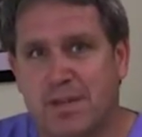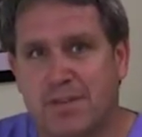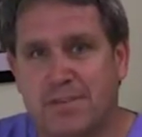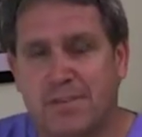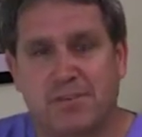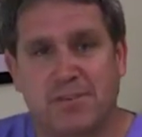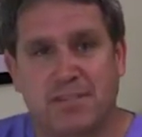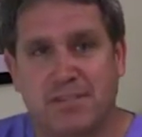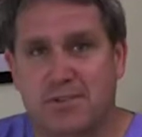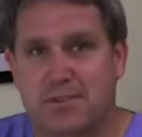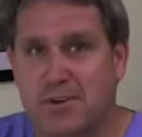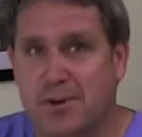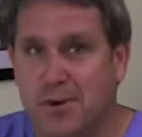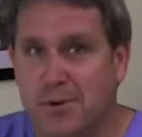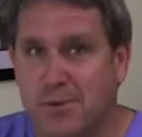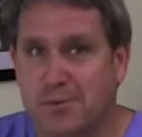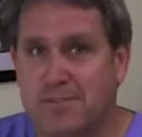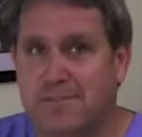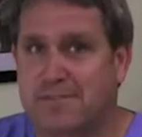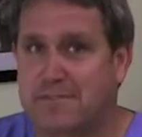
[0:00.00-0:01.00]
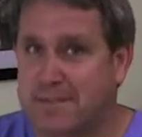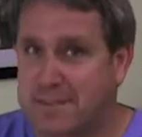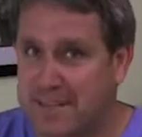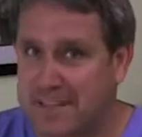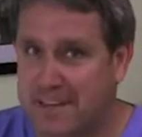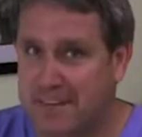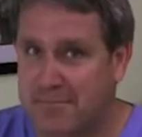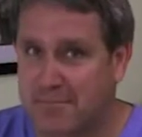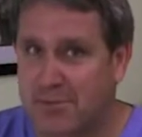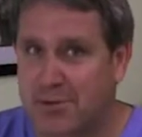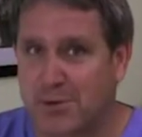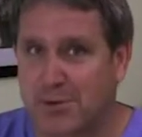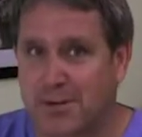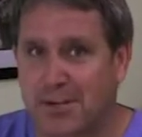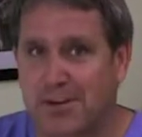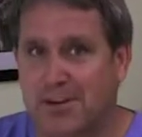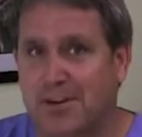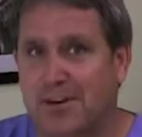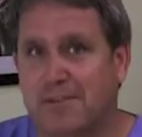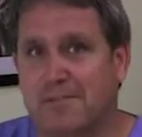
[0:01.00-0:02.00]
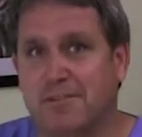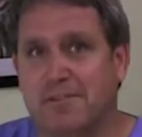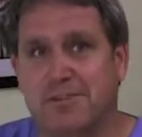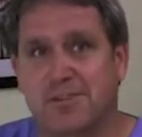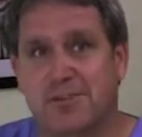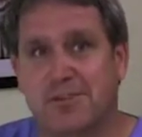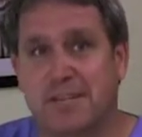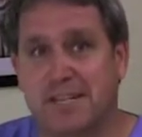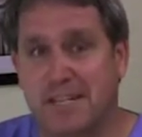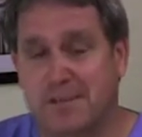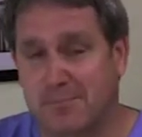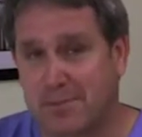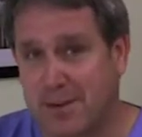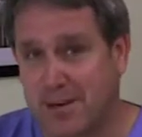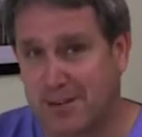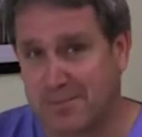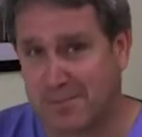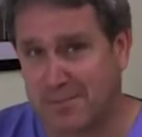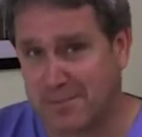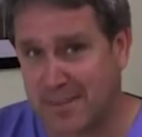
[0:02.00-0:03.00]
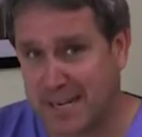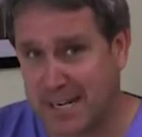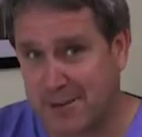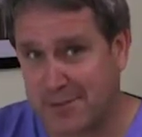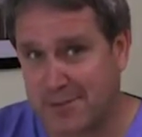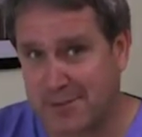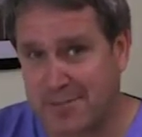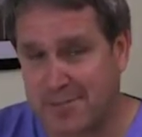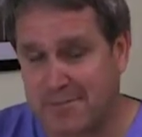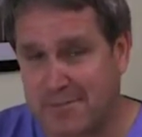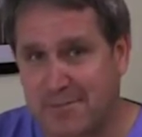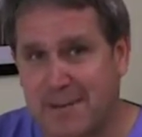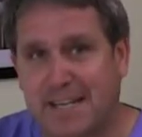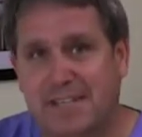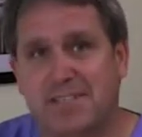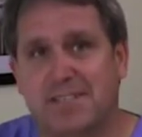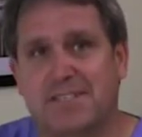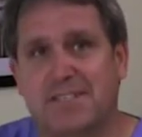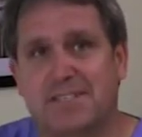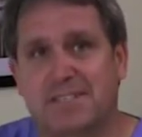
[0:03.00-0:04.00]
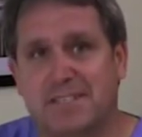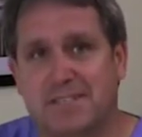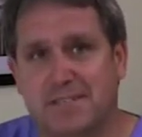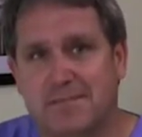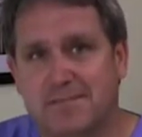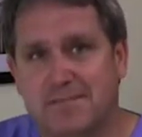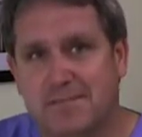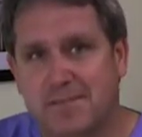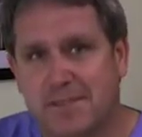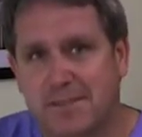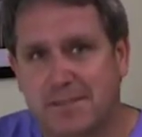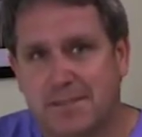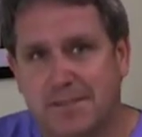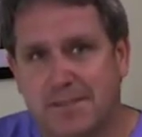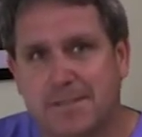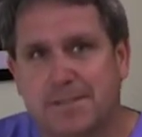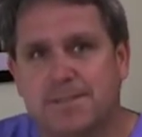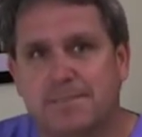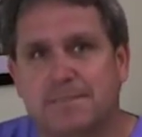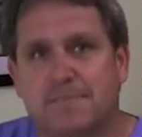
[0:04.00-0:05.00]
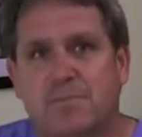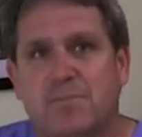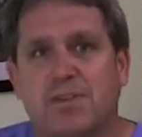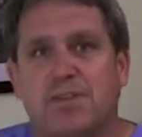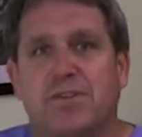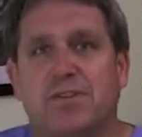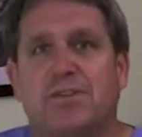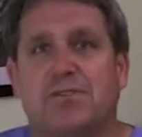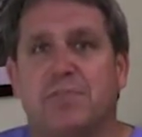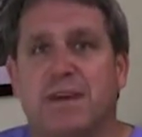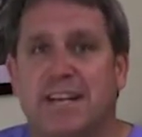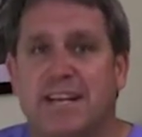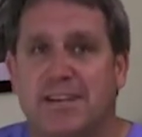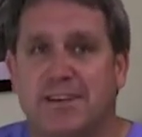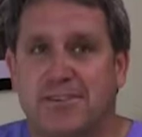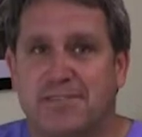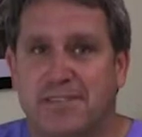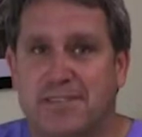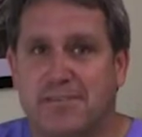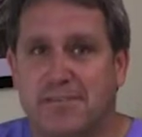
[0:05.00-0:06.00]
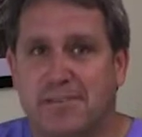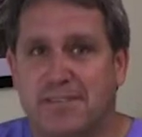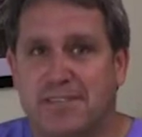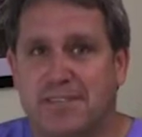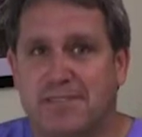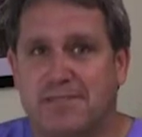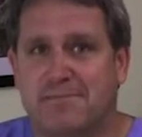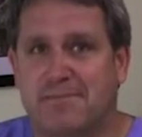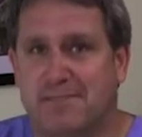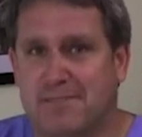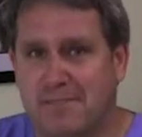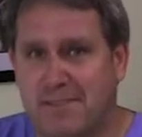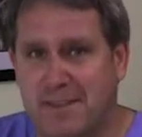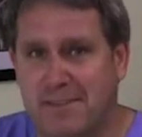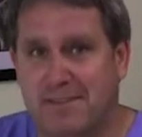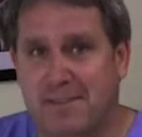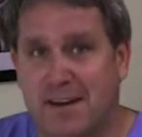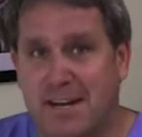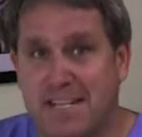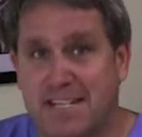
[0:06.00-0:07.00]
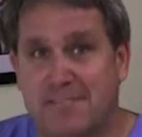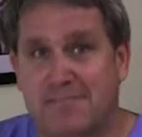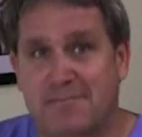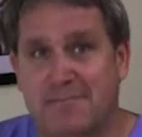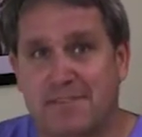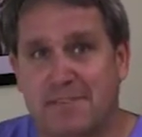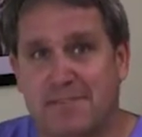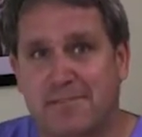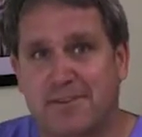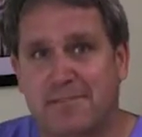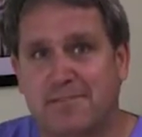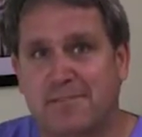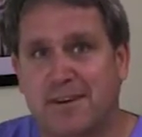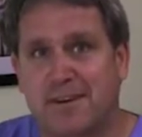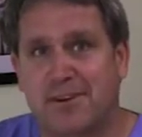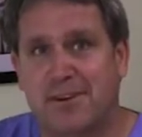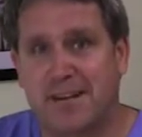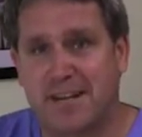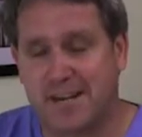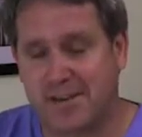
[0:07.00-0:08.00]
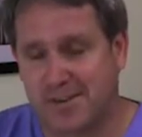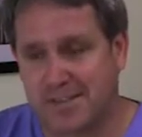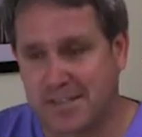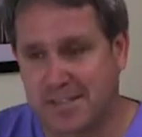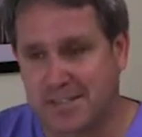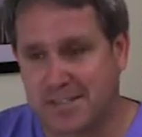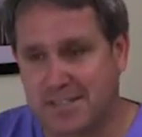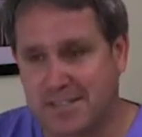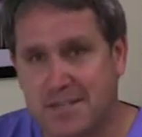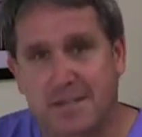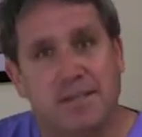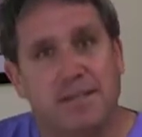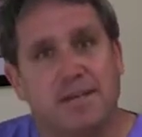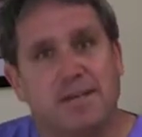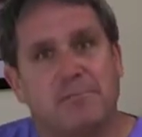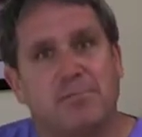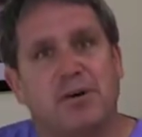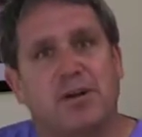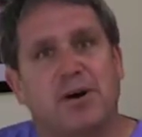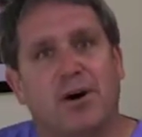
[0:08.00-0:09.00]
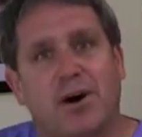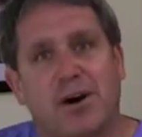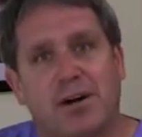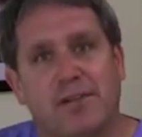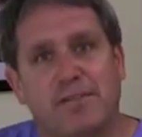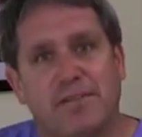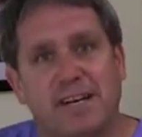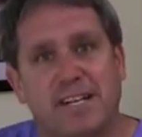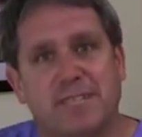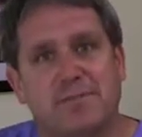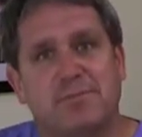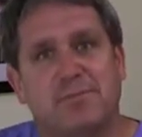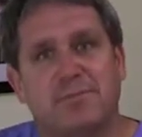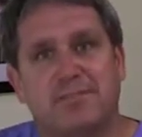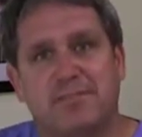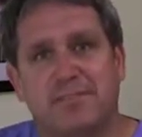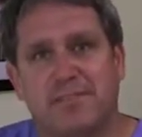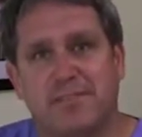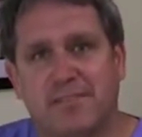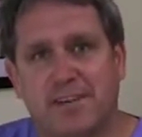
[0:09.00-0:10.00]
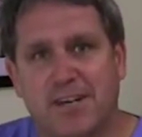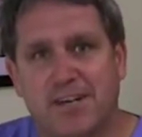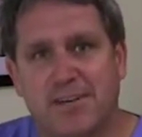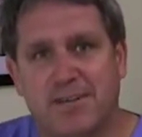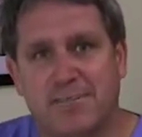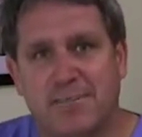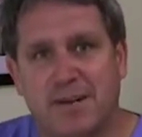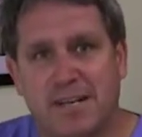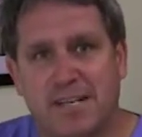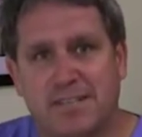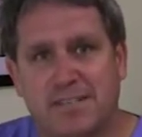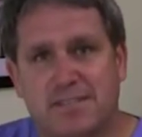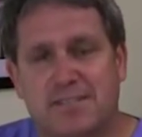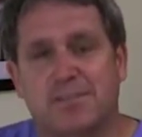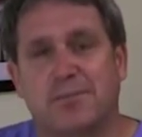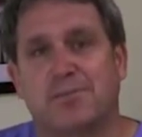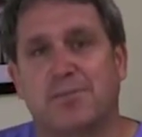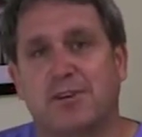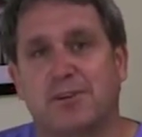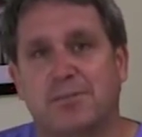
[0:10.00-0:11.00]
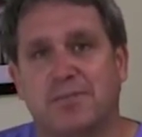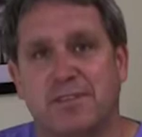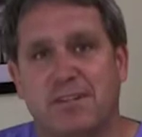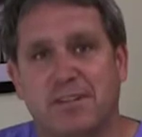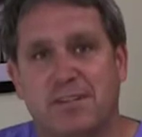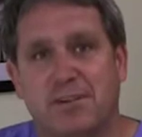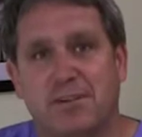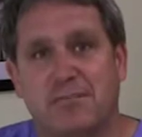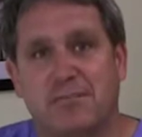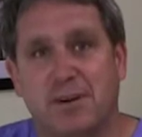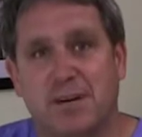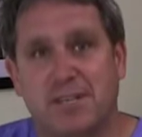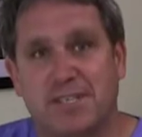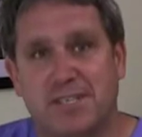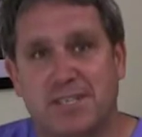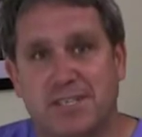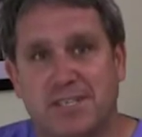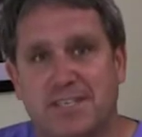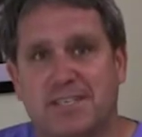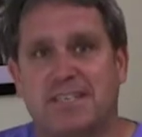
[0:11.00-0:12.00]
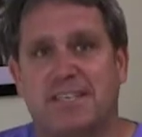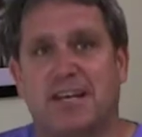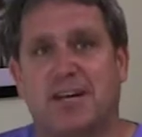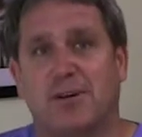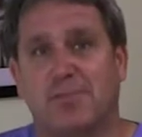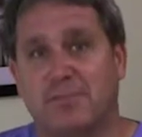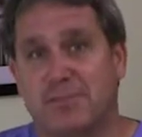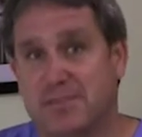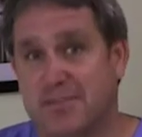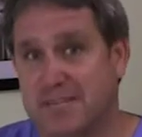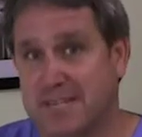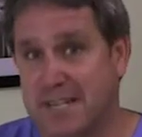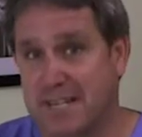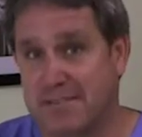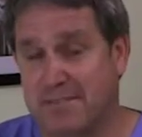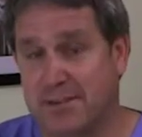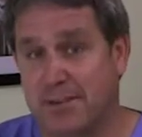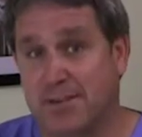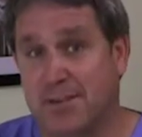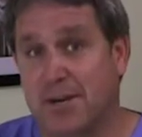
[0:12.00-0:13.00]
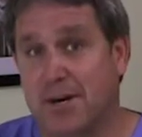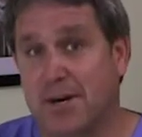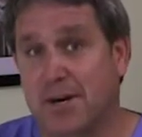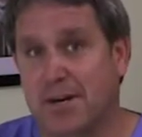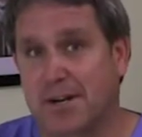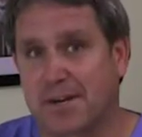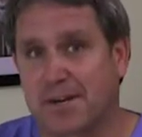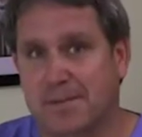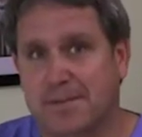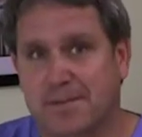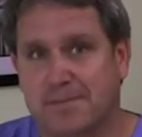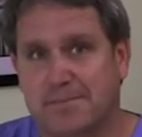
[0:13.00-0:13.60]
There is no definitive protocol for treating parvoviral infections. You may hear different advice from different veterinarians, but all vets will do their very best to work within your budget to help you save your dog.